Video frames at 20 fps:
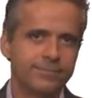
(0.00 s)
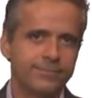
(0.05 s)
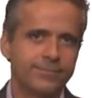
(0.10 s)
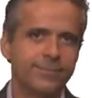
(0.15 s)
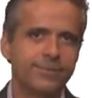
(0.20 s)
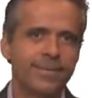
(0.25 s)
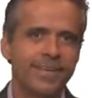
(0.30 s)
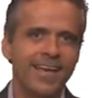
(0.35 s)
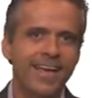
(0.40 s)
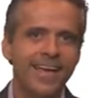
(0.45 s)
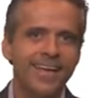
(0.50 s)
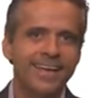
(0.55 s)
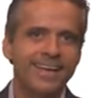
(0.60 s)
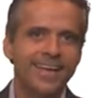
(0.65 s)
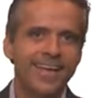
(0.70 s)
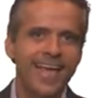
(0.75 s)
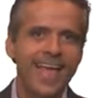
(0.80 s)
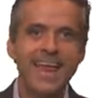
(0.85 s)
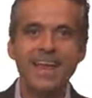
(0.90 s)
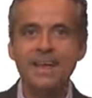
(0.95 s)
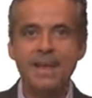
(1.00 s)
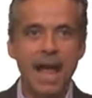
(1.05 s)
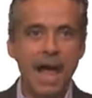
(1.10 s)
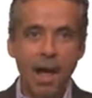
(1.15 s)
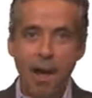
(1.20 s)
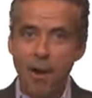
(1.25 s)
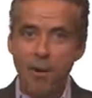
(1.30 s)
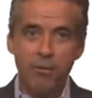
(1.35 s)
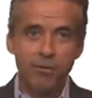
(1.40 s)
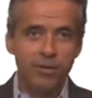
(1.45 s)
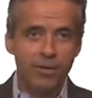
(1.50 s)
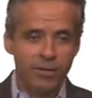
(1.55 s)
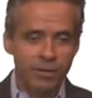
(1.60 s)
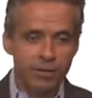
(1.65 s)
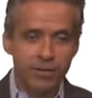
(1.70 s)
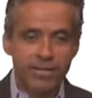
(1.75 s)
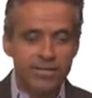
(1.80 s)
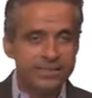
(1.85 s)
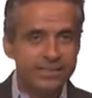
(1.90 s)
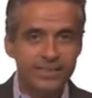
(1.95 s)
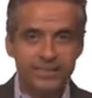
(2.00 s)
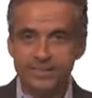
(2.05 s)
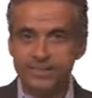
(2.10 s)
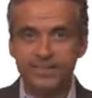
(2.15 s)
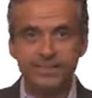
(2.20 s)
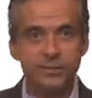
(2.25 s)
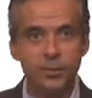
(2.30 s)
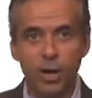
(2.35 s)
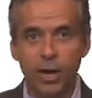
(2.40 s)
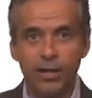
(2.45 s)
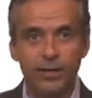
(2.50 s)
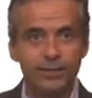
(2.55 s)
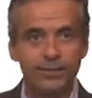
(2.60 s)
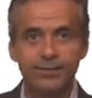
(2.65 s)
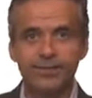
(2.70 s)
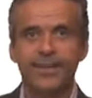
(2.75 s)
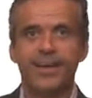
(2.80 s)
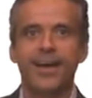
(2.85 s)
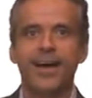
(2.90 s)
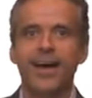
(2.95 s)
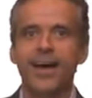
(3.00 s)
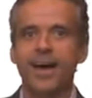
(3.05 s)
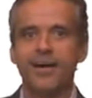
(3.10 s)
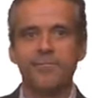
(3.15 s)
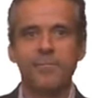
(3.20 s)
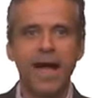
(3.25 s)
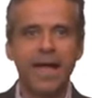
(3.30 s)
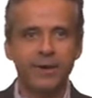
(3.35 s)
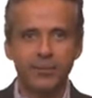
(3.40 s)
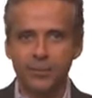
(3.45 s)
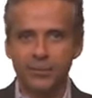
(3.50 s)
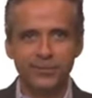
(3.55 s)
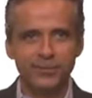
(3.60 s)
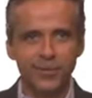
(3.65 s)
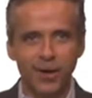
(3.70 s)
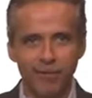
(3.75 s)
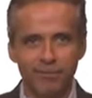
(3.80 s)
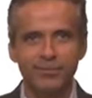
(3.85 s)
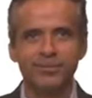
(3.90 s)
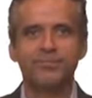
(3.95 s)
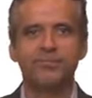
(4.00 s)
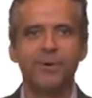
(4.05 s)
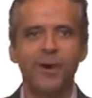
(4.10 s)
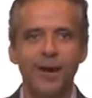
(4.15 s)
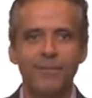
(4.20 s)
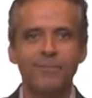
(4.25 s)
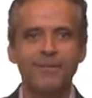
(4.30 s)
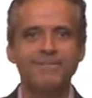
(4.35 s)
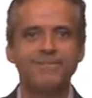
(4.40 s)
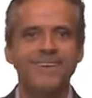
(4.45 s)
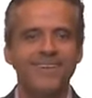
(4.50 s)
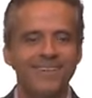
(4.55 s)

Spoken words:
Okay? And now, this is not Microsoft's problem,